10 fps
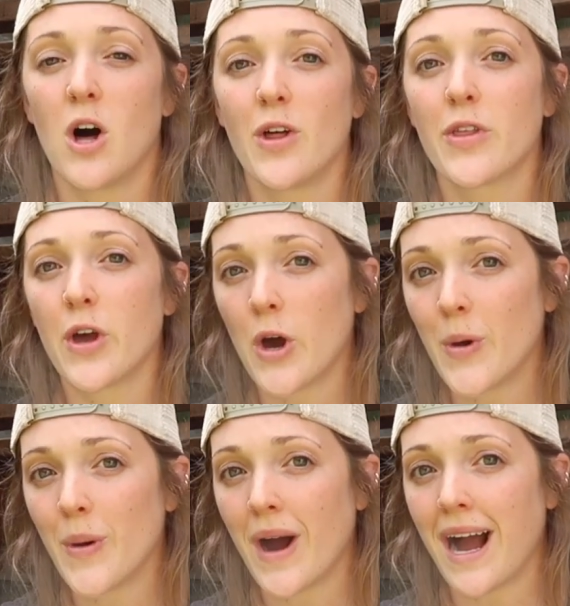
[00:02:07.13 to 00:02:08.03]

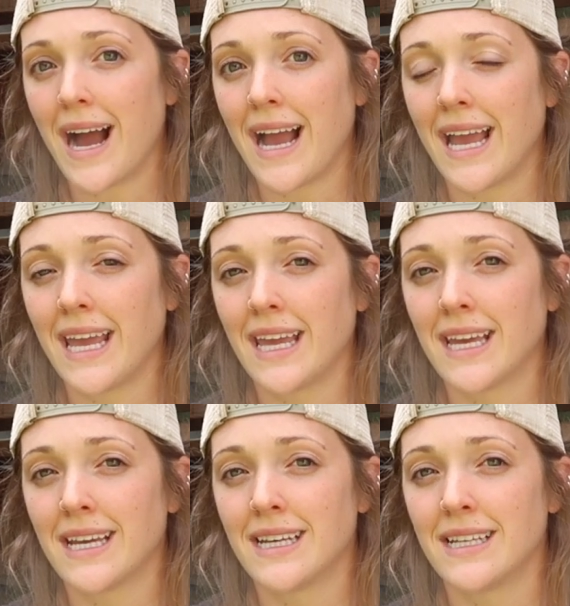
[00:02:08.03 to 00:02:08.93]
Although
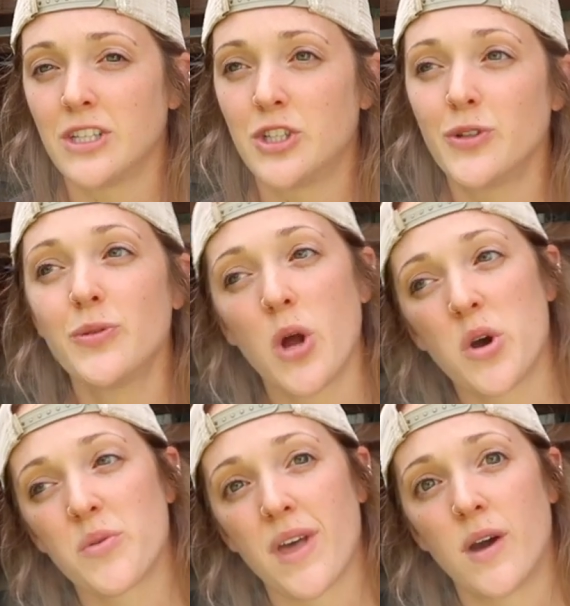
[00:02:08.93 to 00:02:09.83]
I do
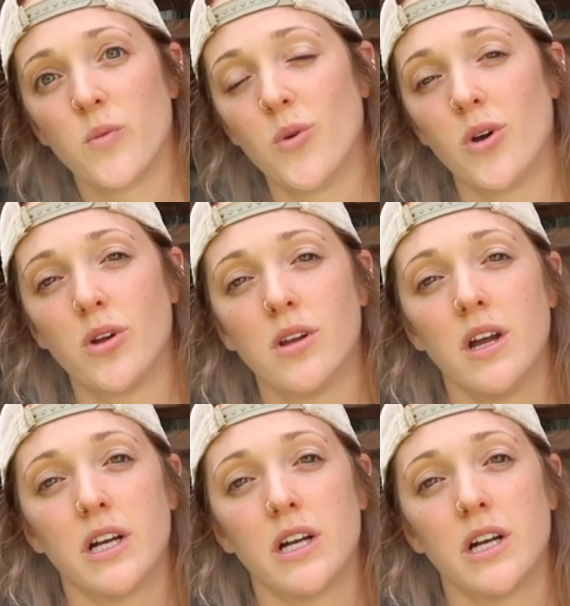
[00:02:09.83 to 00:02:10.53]
know that wool